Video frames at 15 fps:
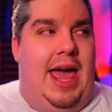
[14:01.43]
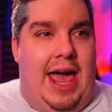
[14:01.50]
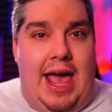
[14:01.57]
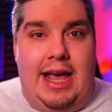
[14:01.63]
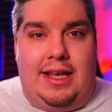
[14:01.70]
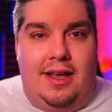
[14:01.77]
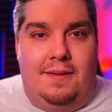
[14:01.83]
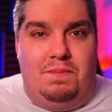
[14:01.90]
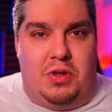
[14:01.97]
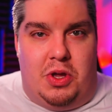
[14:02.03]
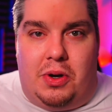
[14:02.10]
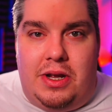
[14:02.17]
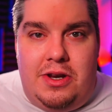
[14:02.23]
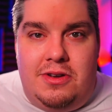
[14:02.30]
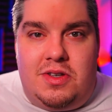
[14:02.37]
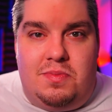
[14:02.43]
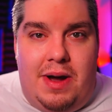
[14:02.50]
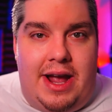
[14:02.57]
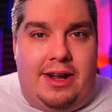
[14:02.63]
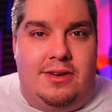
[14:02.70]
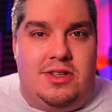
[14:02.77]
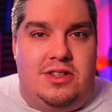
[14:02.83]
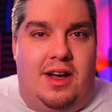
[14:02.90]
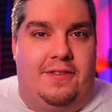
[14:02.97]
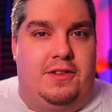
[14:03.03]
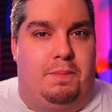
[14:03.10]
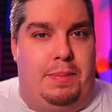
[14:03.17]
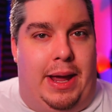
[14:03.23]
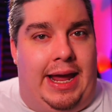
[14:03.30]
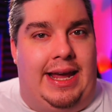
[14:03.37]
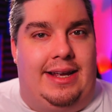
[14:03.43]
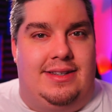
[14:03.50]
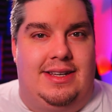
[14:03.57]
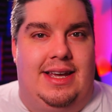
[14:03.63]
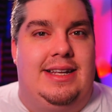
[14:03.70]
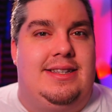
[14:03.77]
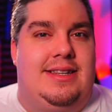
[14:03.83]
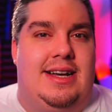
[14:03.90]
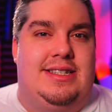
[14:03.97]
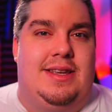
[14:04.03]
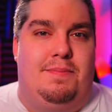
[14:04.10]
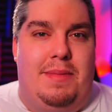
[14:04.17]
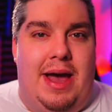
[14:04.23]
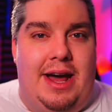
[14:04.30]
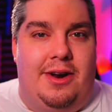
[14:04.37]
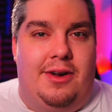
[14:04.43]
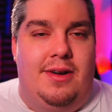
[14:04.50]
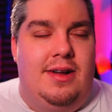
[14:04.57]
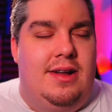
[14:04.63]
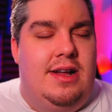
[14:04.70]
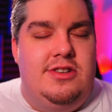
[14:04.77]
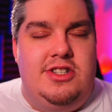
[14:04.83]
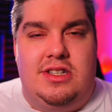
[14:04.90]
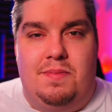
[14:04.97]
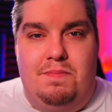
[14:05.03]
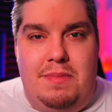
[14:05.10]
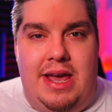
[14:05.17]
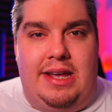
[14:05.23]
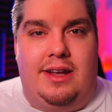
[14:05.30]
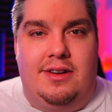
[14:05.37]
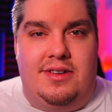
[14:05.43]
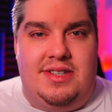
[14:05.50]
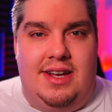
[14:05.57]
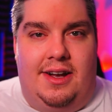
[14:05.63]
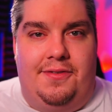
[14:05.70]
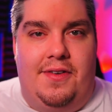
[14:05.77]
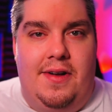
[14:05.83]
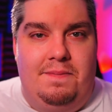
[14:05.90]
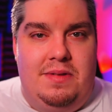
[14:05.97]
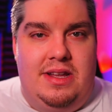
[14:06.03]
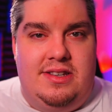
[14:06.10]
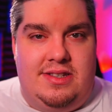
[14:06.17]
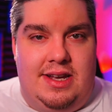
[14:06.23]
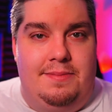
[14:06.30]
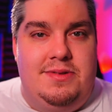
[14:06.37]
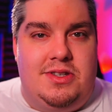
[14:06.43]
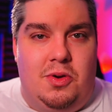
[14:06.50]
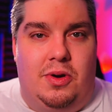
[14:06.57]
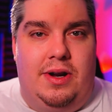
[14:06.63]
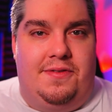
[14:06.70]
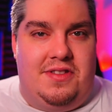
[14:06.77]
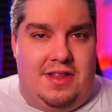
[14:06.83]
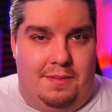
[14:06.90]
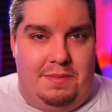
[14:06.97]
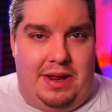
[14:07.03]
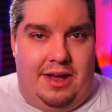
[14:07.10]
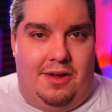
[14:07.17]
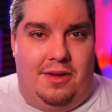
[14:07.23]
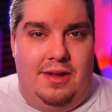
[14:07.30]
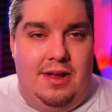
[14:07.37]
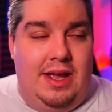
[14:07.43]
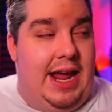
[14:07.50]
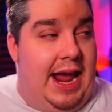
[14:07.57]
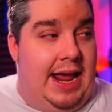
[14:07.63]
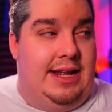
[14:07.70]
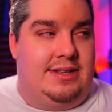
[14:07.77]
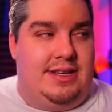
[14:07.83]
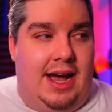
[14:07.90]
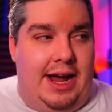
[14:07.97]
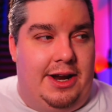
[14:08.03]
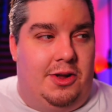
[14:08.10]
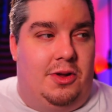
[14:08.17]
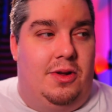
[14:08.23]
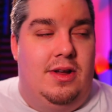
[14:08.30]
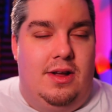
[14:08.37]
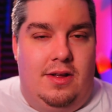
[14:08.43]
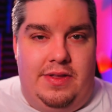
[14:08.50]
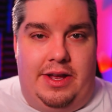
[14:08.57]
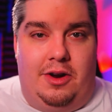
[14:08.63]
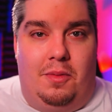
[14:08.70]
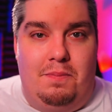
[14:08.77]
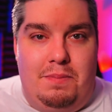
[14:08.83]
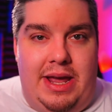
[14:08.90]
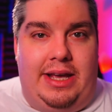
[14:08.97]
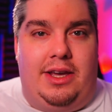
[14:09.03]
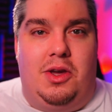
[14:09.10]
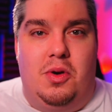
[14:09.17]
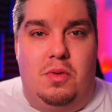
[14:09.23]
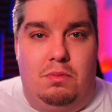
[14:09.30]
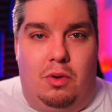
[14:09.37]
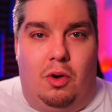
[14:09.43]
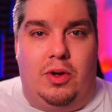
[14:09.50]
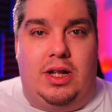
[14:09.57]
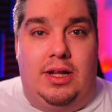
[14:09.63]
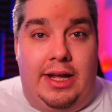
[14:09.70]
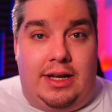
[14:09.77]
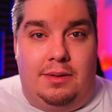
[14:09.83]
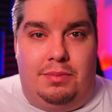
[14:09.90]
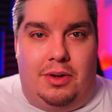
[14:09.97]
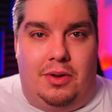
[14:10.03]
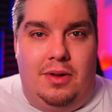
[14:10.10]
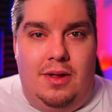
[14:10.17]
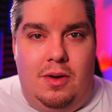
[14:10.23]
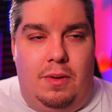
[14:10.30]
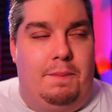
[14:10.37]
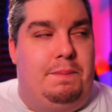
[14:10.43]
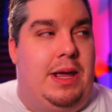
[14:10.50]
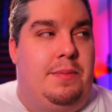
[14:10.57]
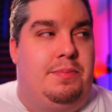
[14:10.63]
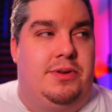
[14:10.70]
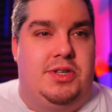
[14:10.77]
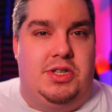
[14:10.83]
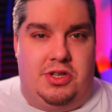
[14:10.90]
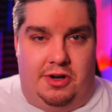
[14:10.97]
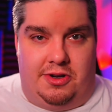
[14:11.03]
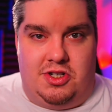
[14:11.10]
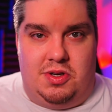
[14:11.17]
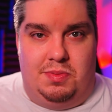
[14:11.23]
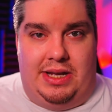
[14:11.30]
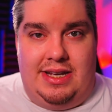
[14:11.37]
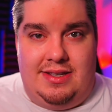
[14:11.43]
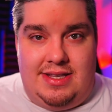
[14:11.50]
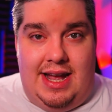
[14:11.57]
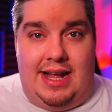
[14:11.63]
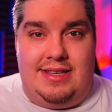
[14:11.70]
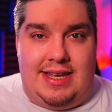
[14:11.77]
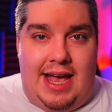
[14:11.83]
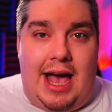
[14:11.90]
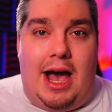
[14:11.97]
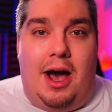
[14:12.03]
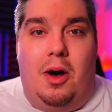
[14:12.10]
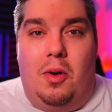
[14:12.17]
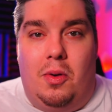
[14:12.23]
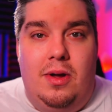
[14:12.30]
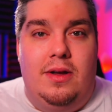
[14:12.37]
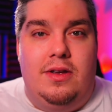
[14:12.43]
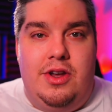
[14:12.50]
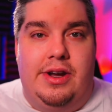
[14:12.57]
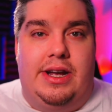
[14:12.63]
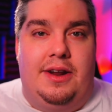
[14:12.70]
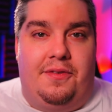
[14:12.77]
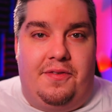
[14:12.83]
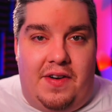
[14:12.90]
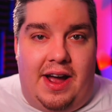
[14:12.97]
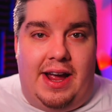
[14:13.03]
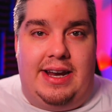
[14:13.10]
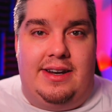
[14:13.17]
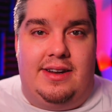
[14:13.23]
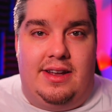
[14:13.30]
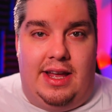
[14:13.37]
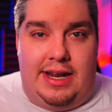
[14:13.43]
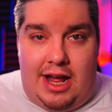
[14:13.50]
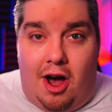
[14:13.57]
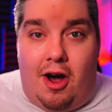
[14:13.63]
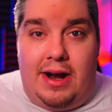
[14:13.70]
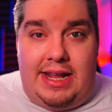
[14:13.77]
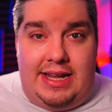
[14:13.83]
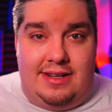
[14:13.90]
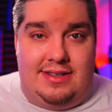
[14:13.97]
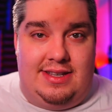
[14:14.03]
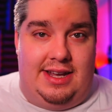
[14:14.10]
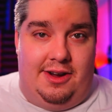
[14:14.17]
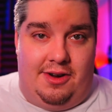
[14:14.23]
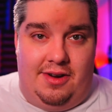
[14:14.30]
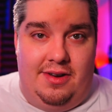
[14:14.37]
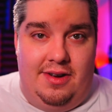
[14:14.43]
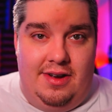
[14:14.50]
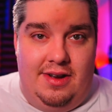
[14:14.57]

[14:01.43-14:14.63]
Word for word: Heck, you can use Microsoft Paint. It doesn't matter. Just make yourself some sort of thumbnail and a title that'll make you more clickable when people search, because that's how you're gonna find an audience here.